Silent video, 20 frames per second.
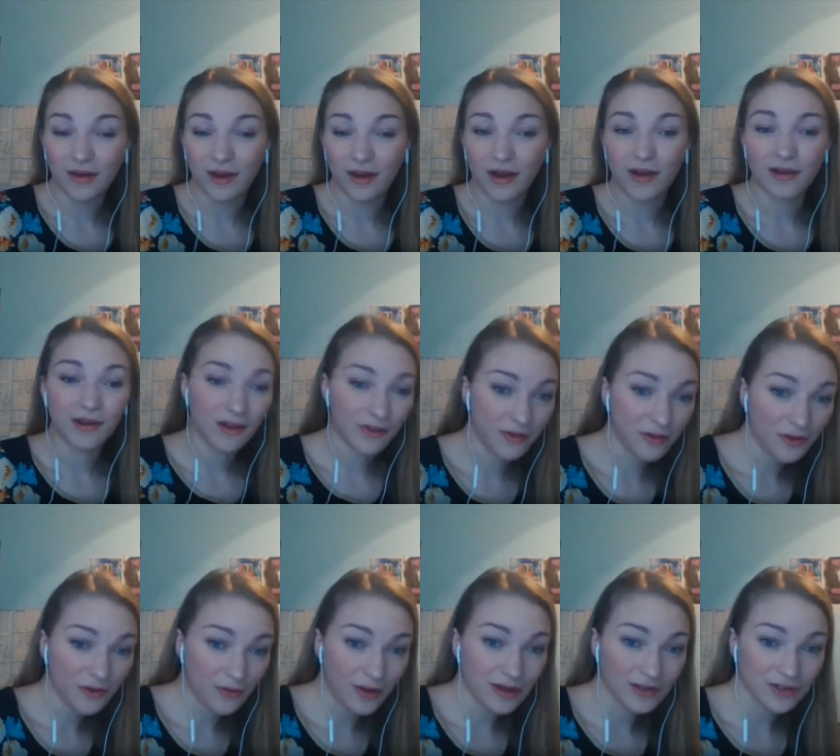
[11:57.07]
another
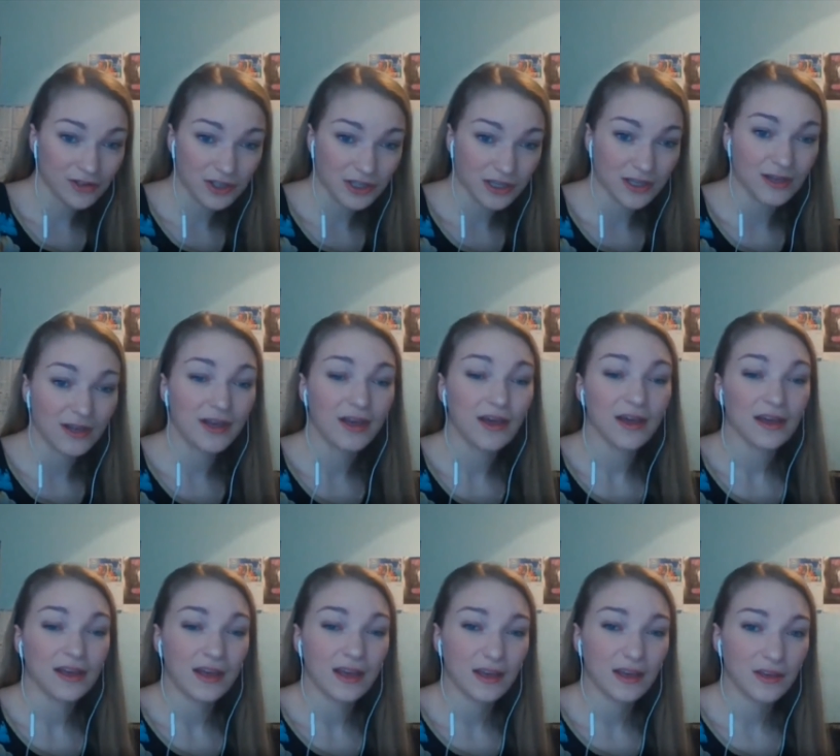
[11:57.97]
question
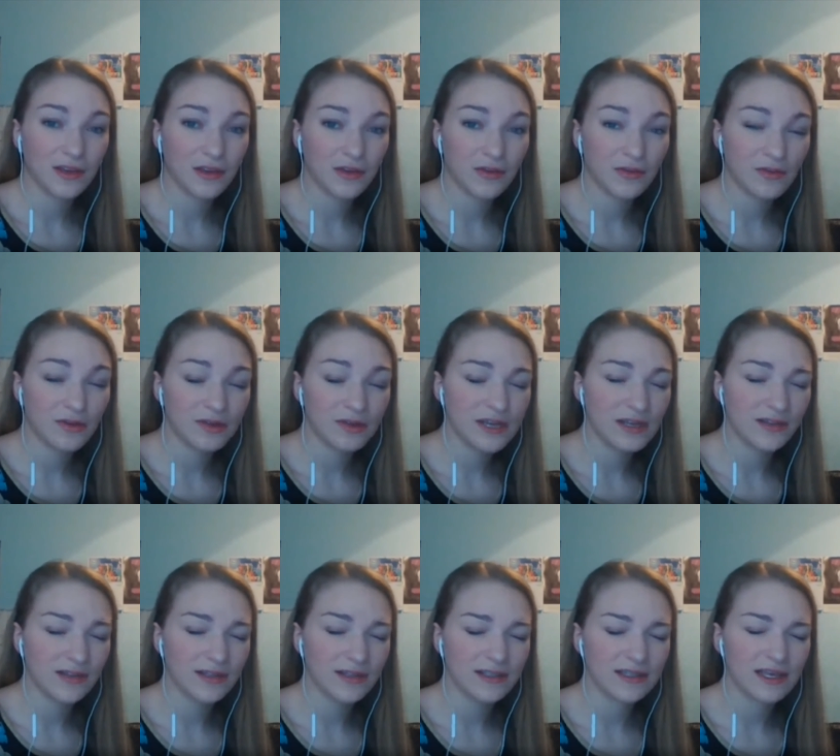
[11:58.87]
can you sure.
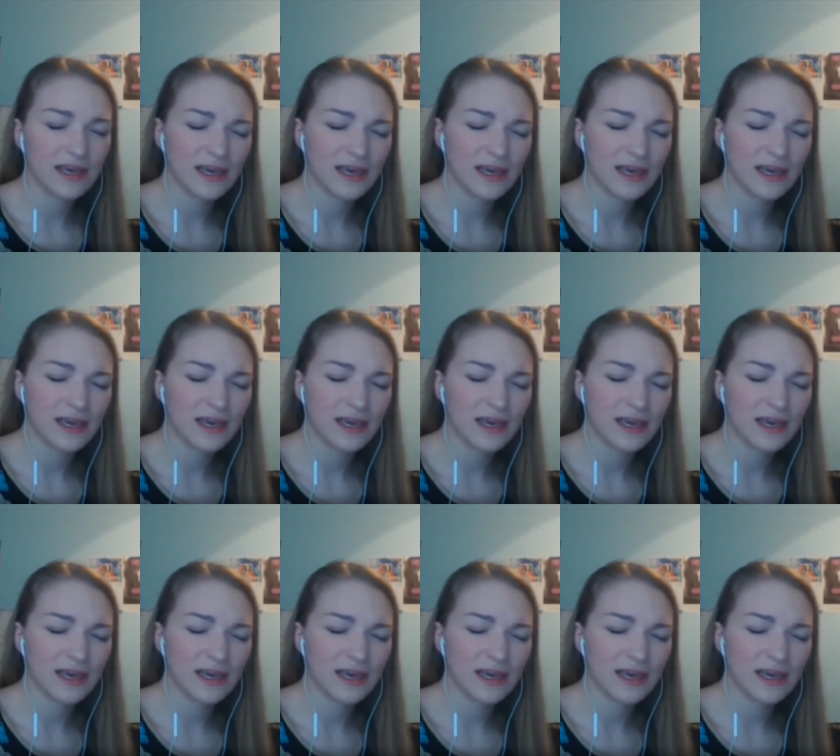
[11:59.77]
tell us the